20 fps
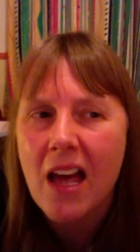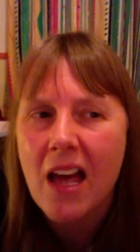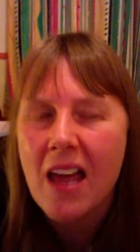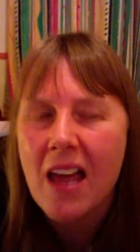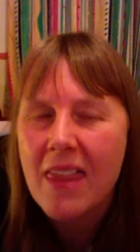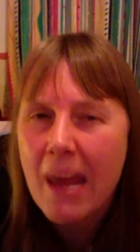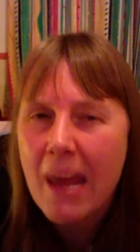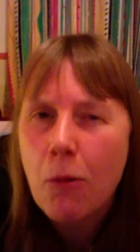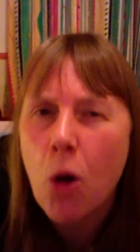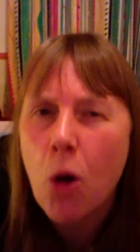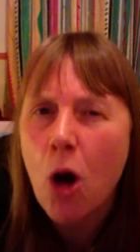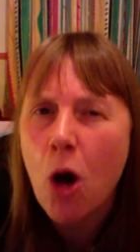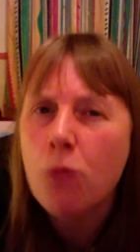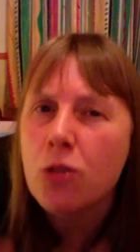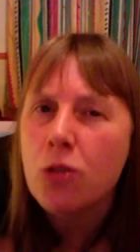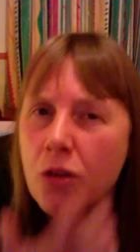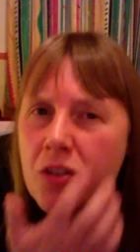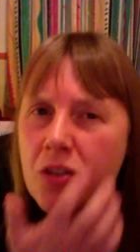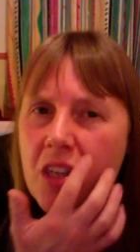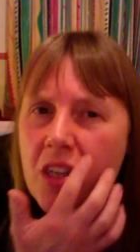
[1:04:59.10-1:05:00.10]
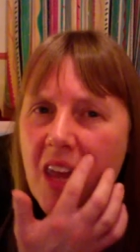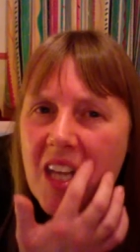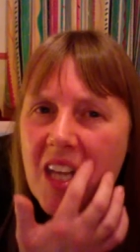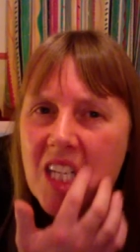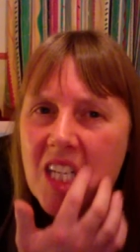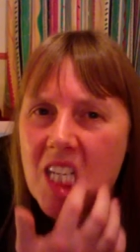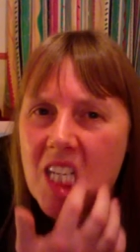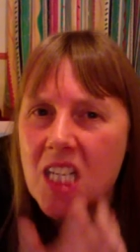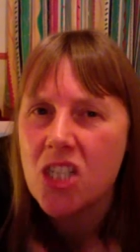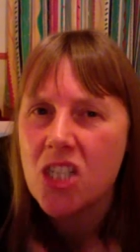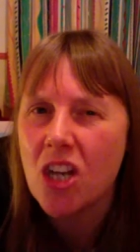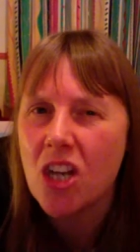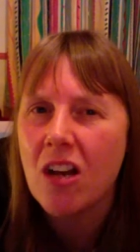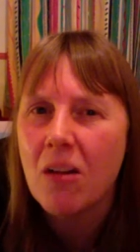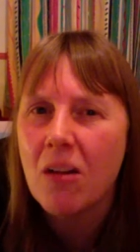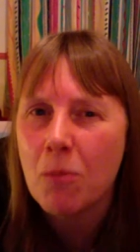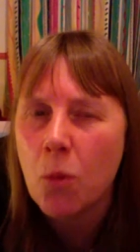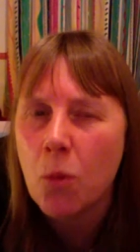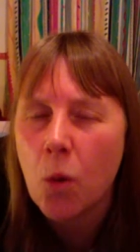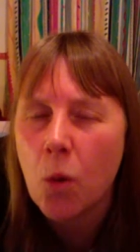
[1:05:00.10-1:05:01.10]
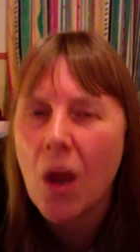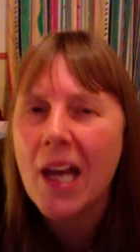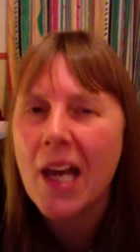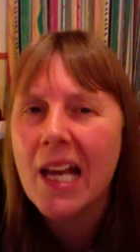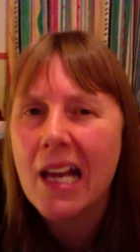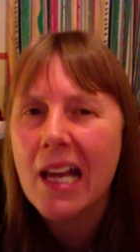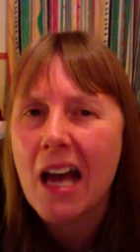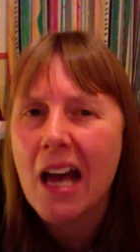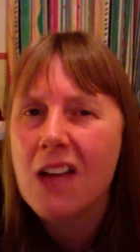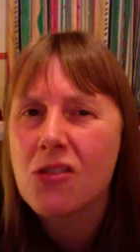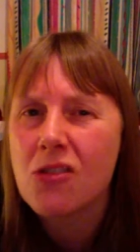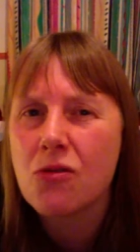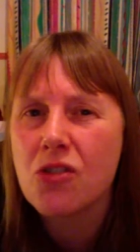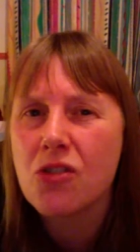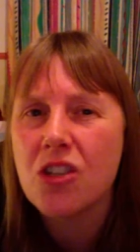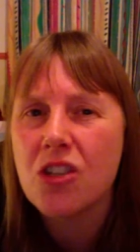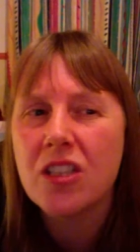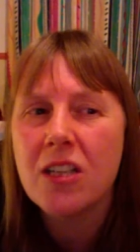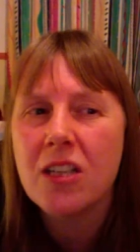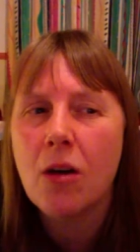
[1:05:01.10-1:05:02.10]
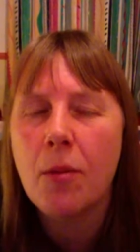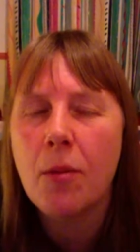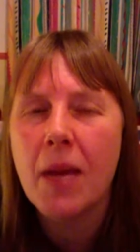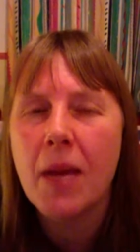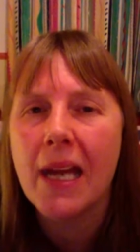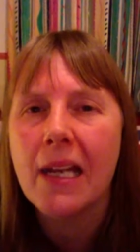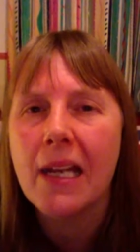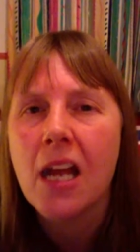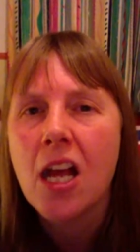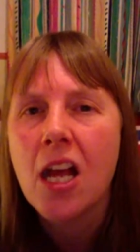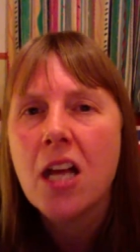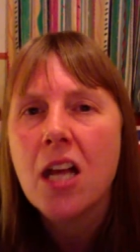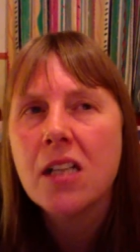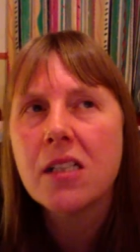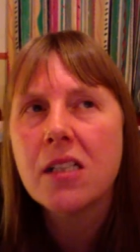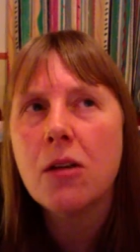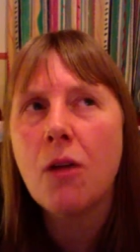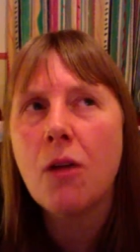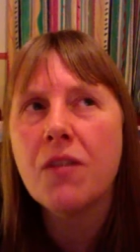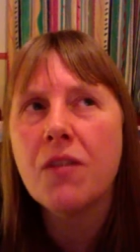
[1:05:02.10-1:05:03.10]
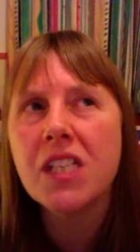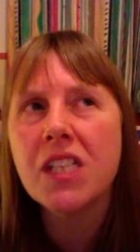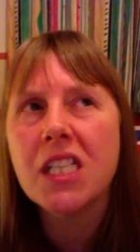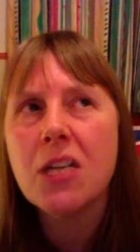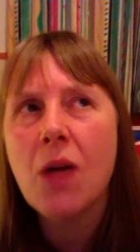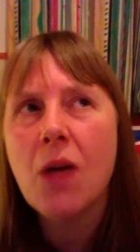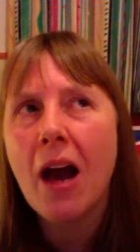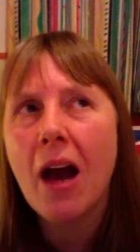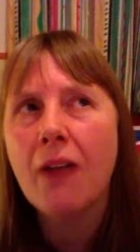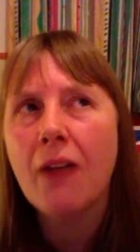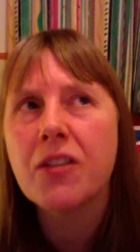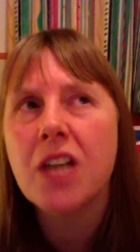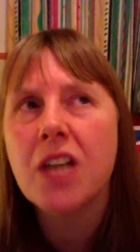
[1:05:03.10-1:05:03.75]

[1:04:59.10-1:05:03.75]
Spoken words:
They will hold on to their teacher more like a cuddle. Do you see what I mean? So obviously you have to